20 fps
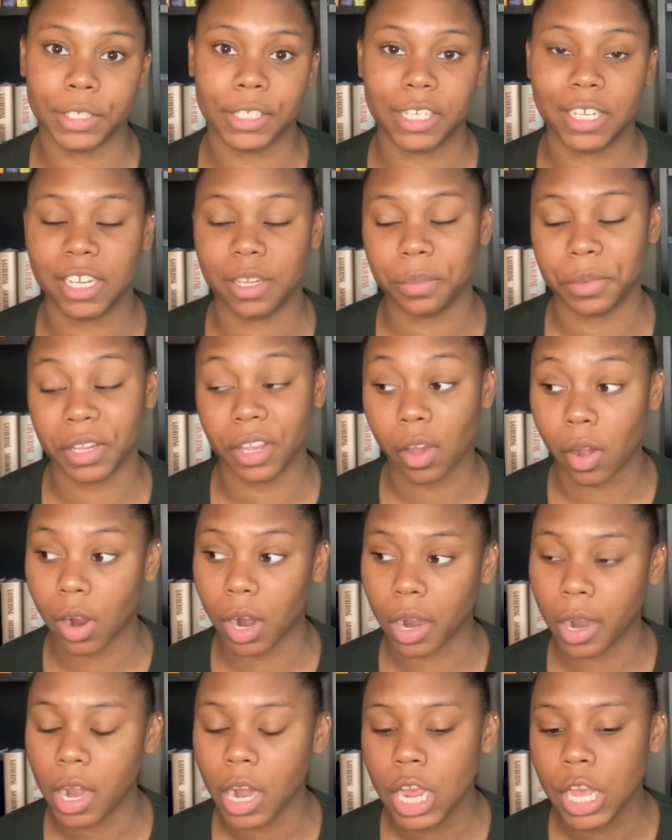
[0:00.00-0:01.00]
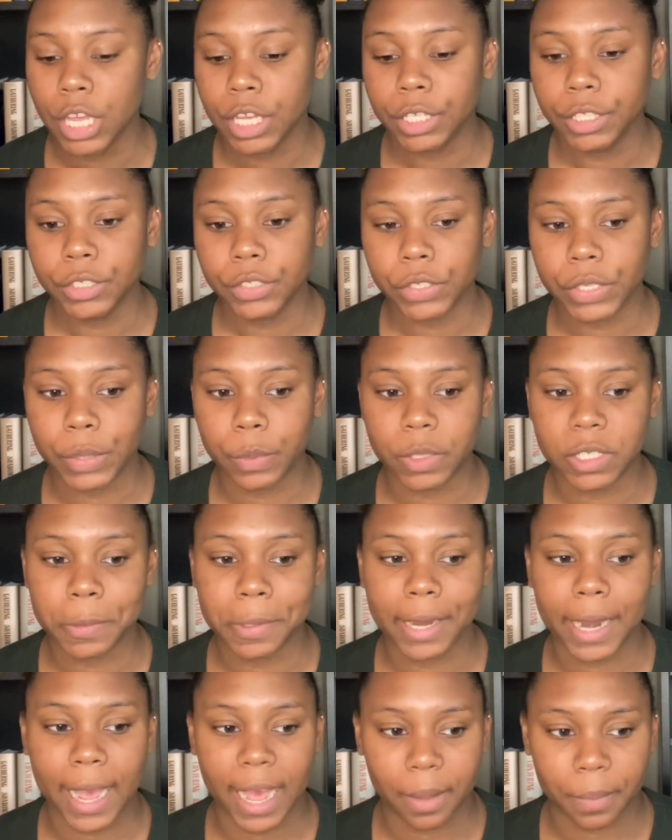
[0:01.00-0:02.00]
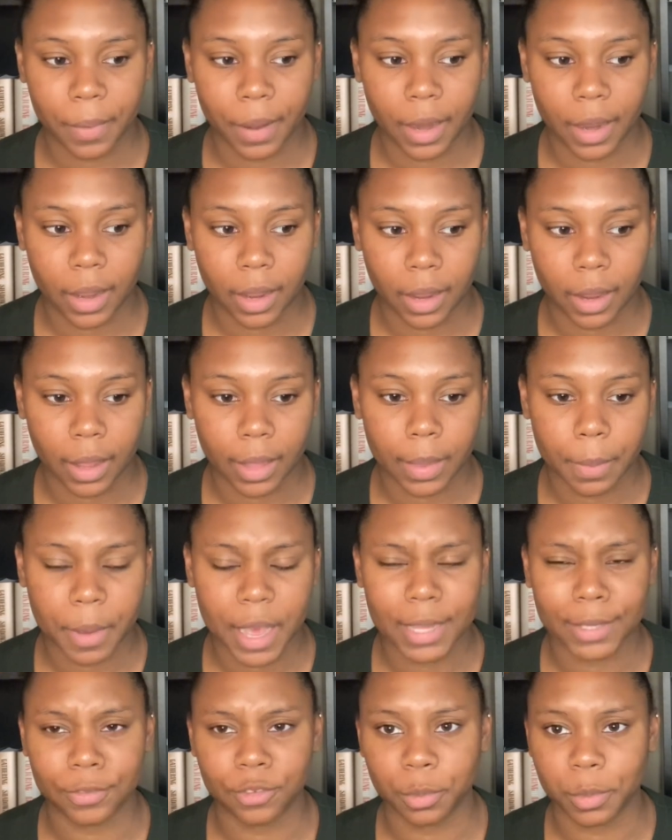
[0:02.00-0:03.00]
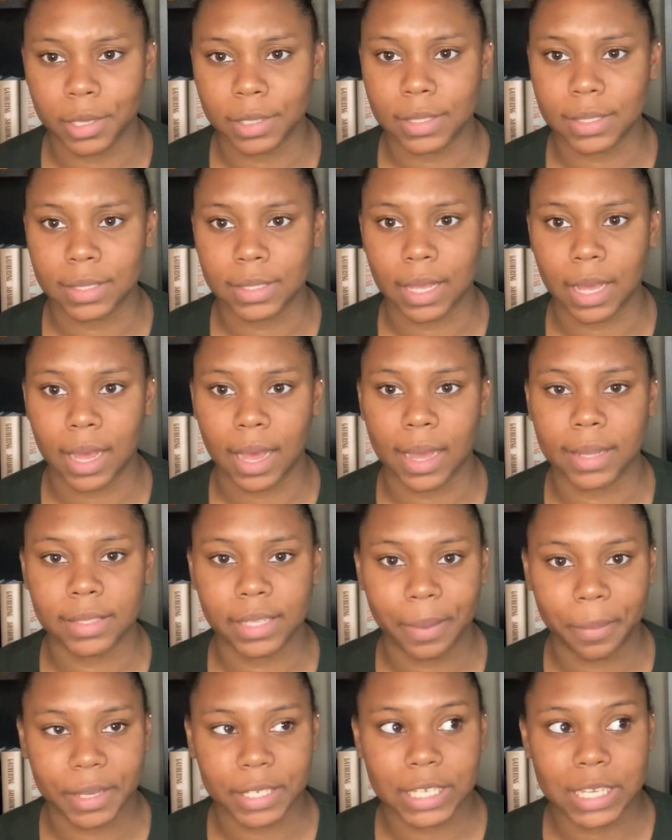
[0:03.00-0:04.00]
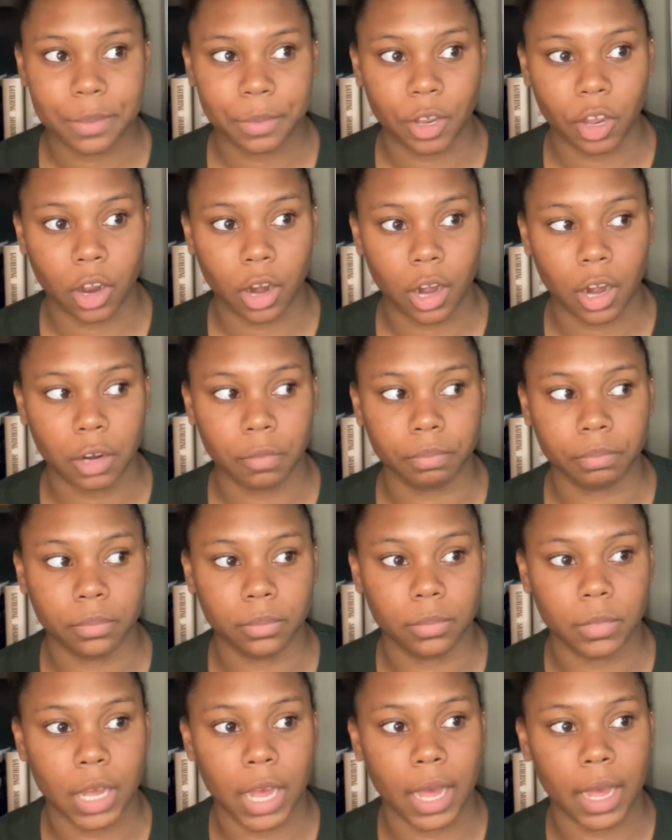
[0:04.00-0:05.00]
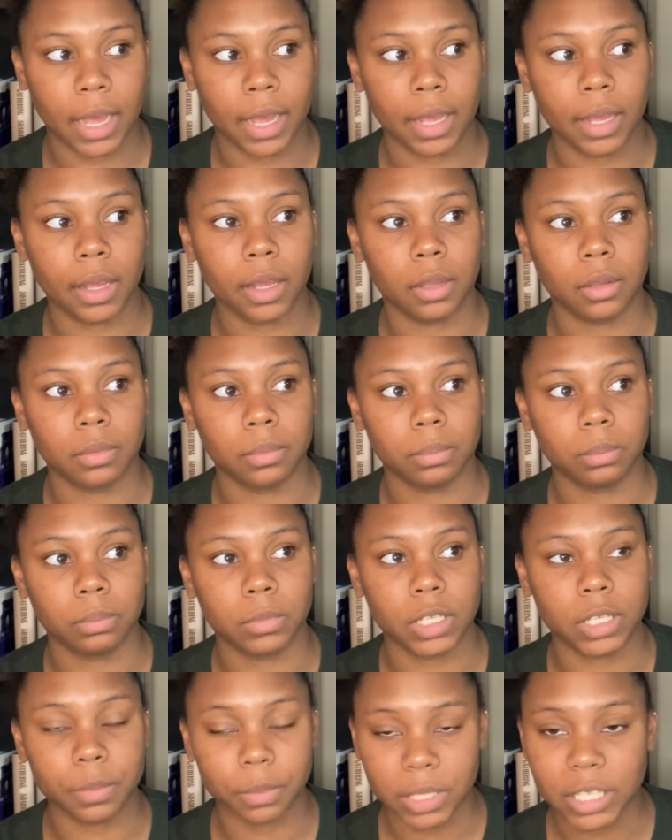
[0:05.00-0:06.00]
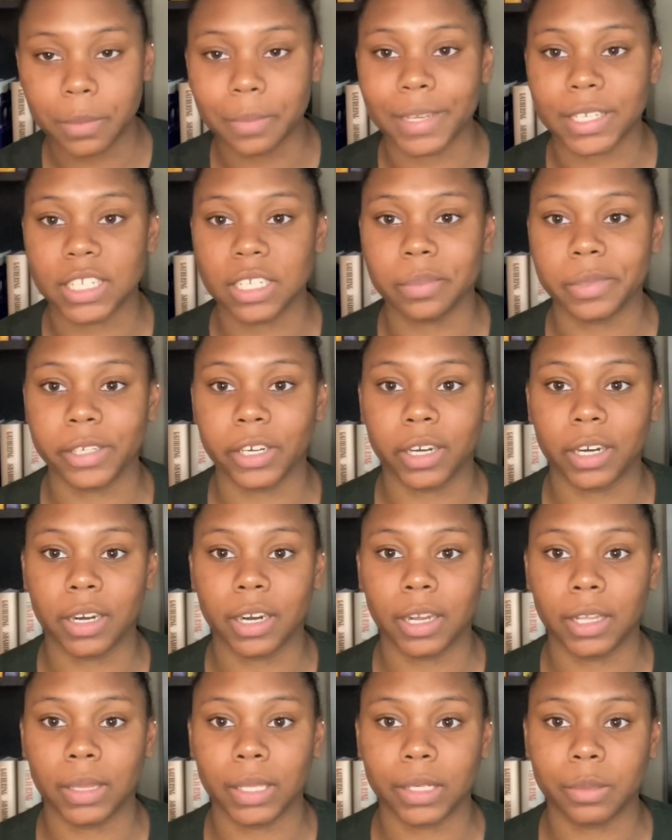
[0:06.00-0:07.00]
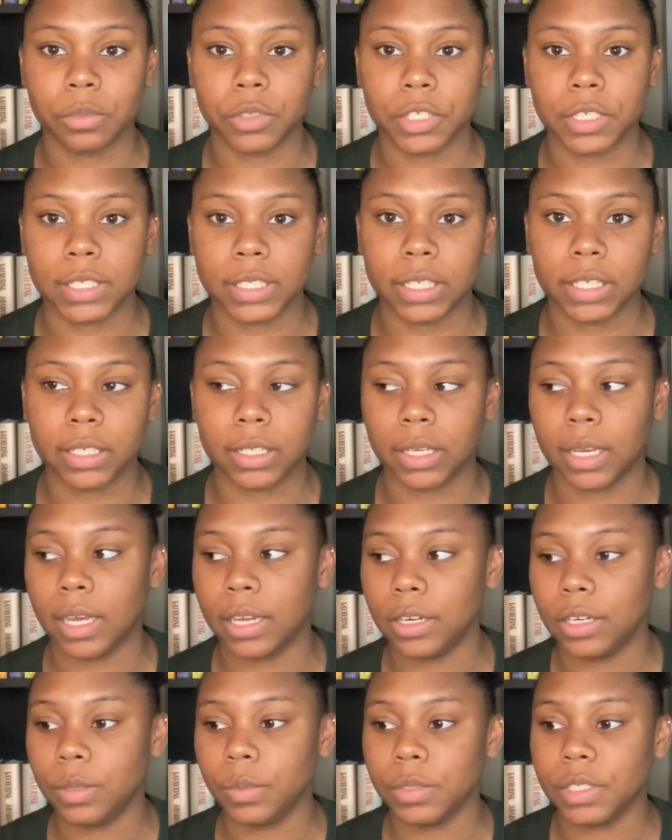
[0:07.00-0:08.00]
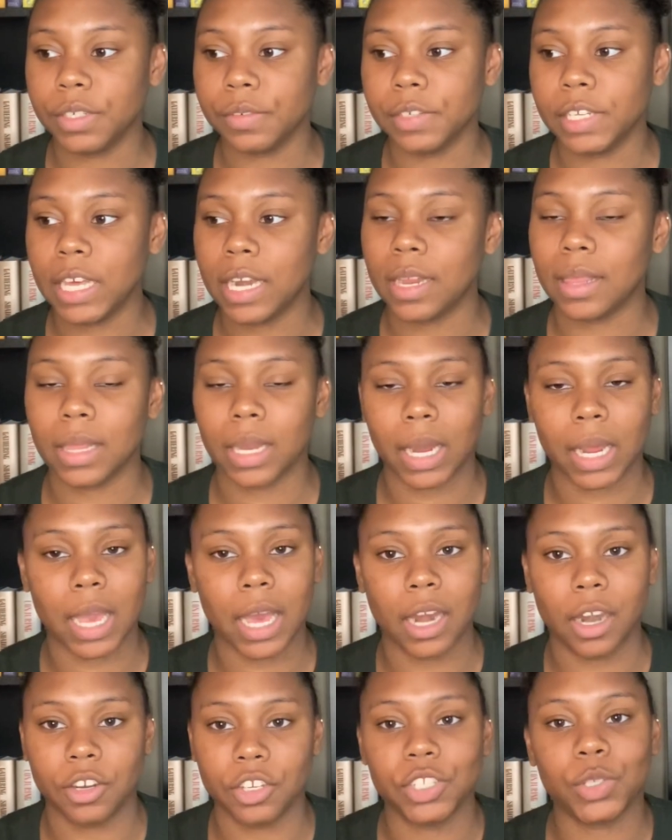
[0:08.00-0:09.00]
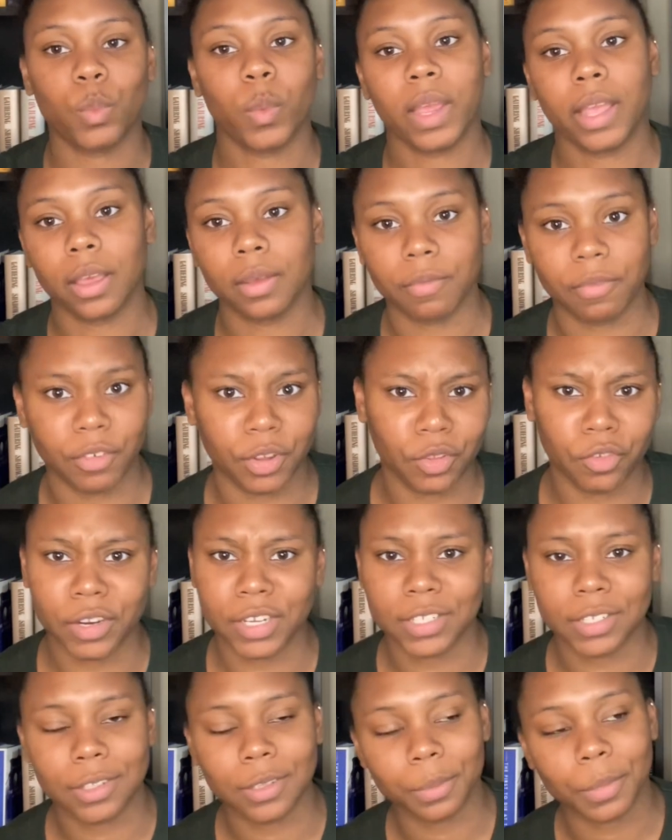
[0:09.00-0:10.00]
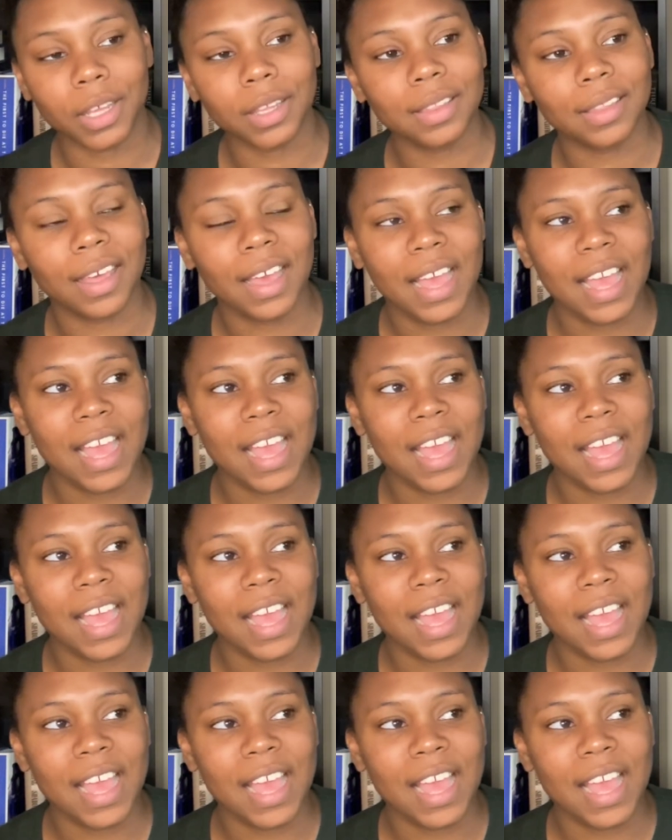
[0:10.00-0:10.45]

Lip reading: TBR. So what's been happening in the past few months is that I set my TBR, I complete my TBR, and then I'm just like, I don't know what to read, and then I kind of just wing it for the rest of the month.